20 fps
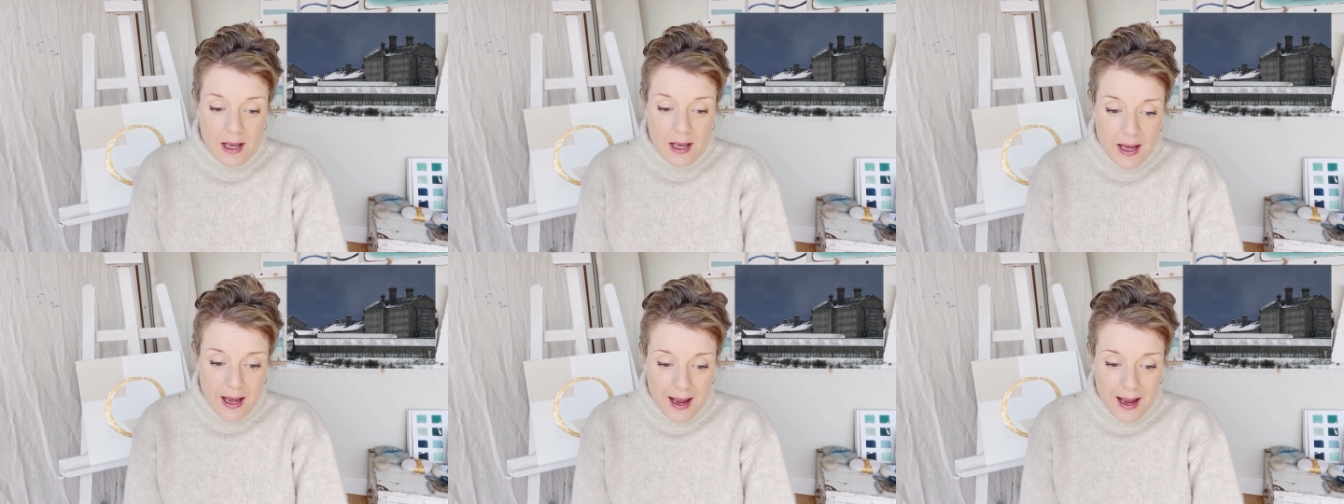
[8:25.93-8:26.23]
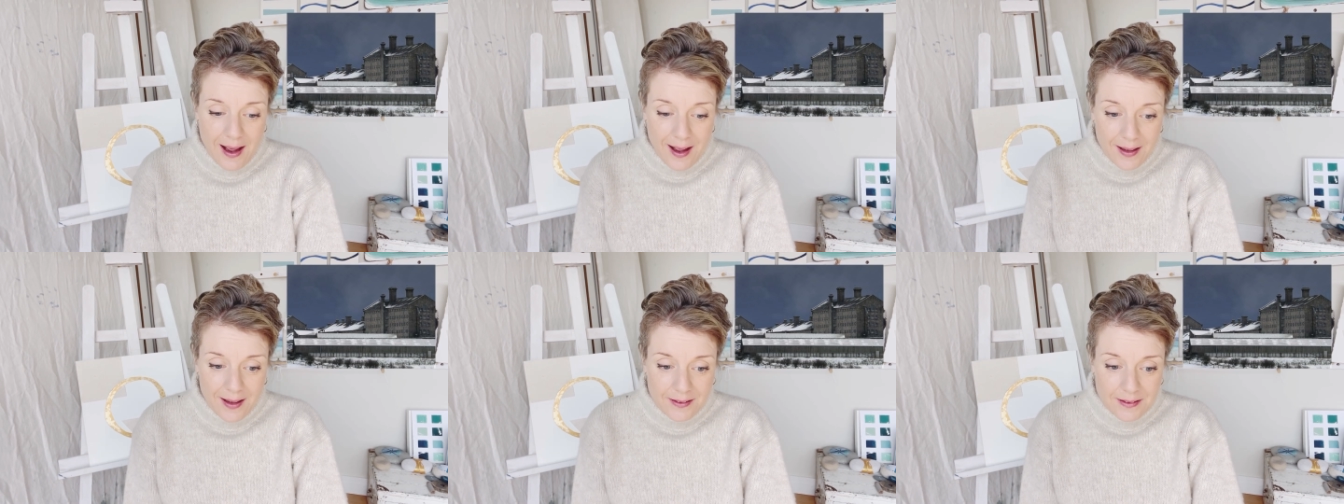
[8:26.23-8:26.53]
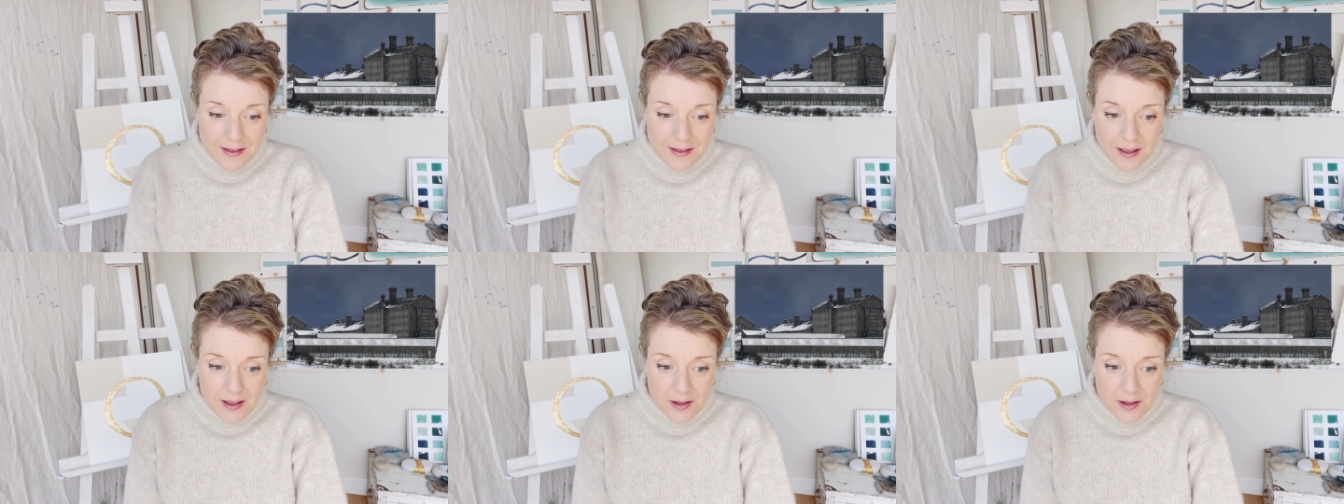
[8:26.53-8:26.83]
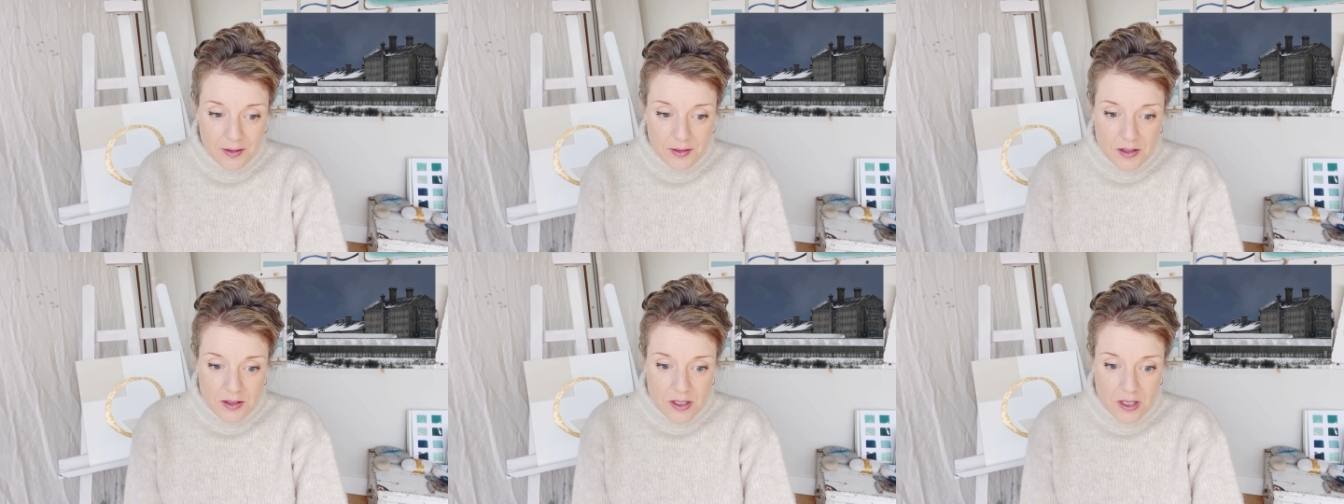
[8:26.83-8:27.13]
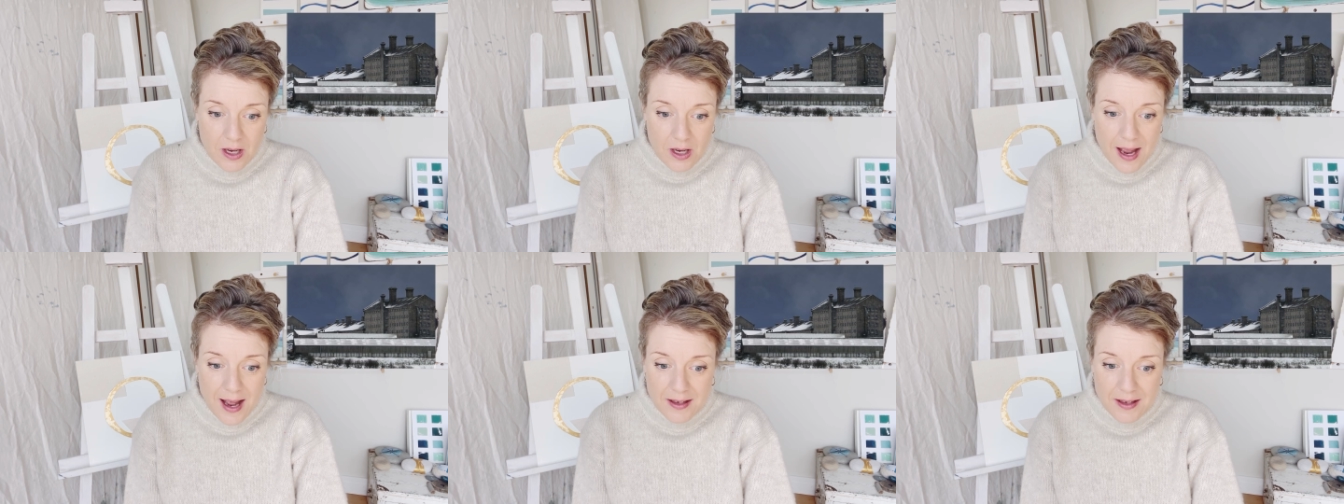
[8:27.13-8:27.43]
and to
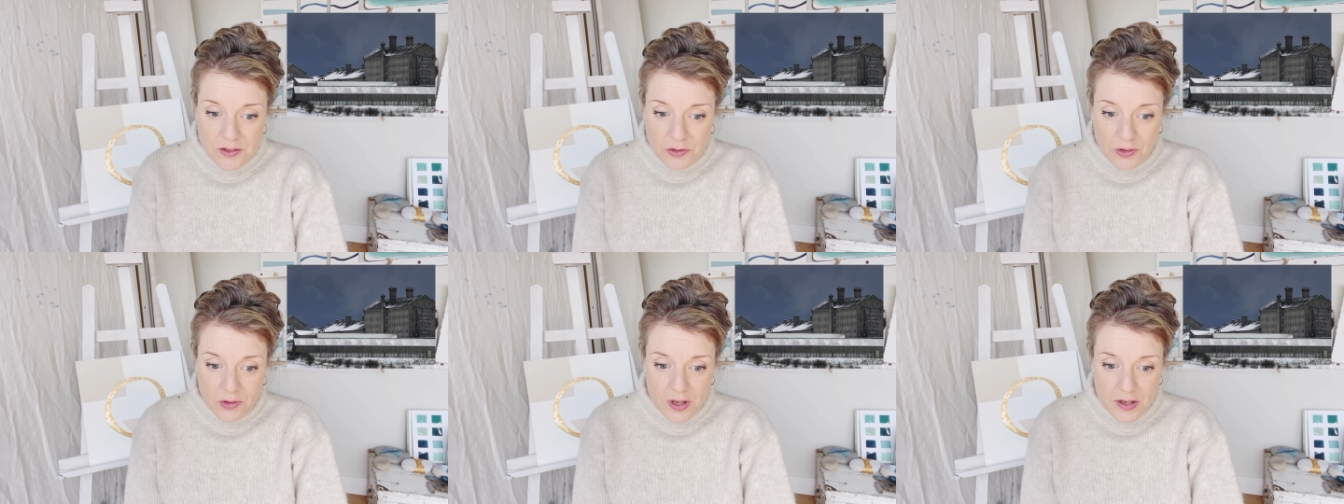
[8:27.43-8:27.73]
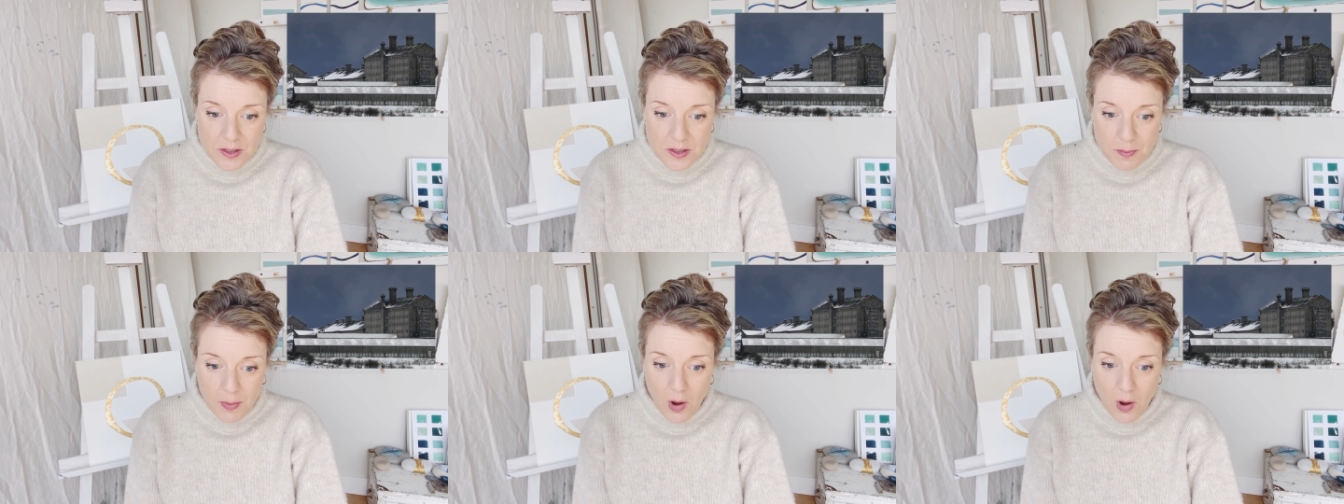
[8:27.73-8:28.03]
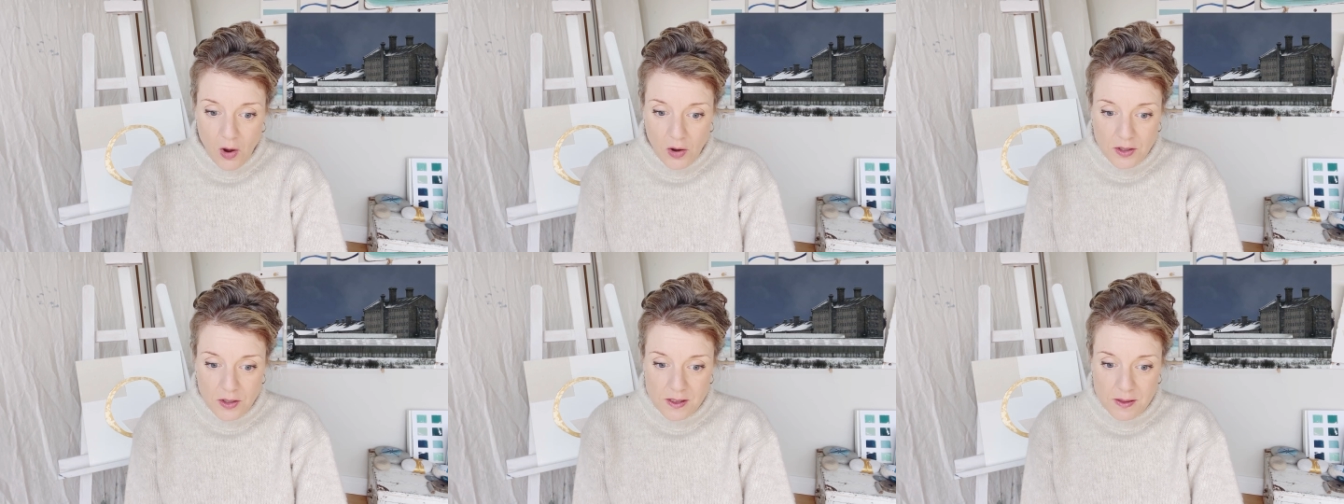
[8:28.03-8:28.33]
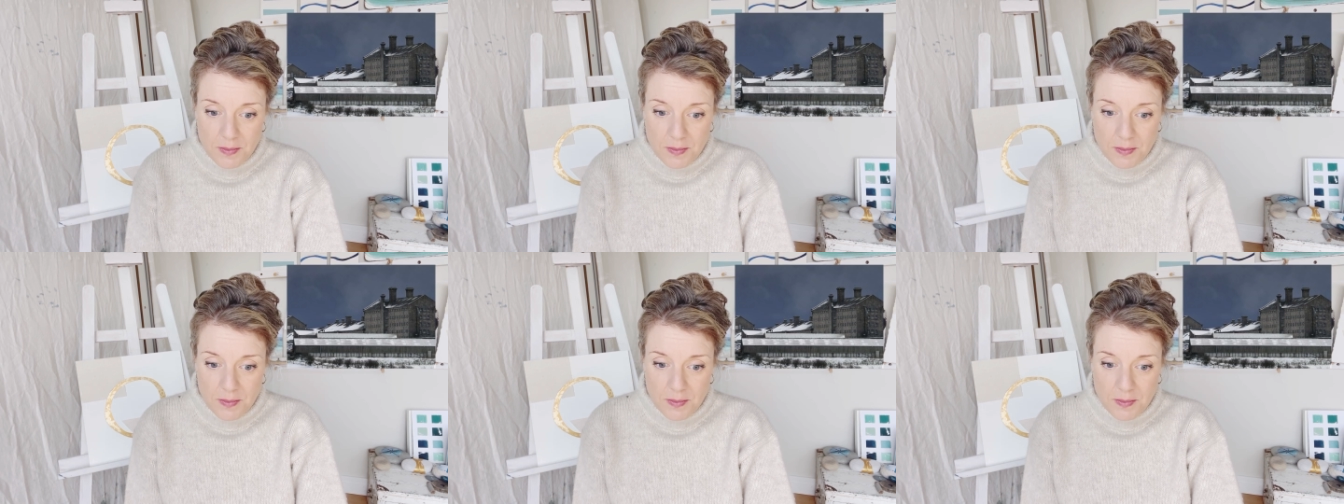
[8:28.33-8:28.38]
handle those blocks.